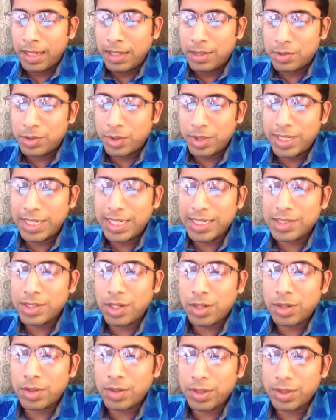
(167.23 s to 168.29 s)
So India is
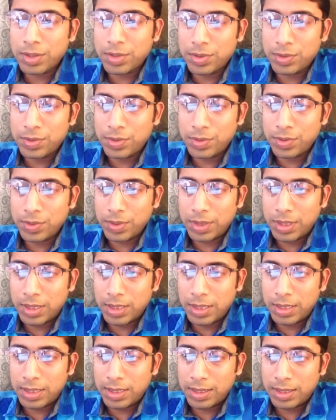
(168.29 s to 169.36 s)
not going to do
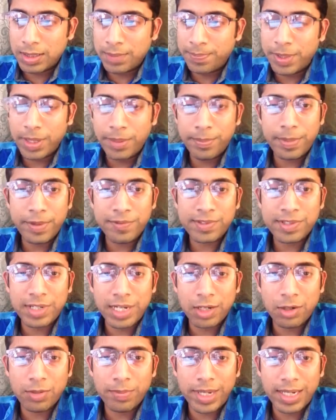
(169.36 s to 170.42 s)
a preemptive
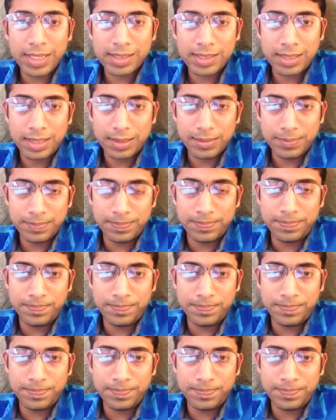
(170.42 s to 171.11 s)
strike on Pakistan.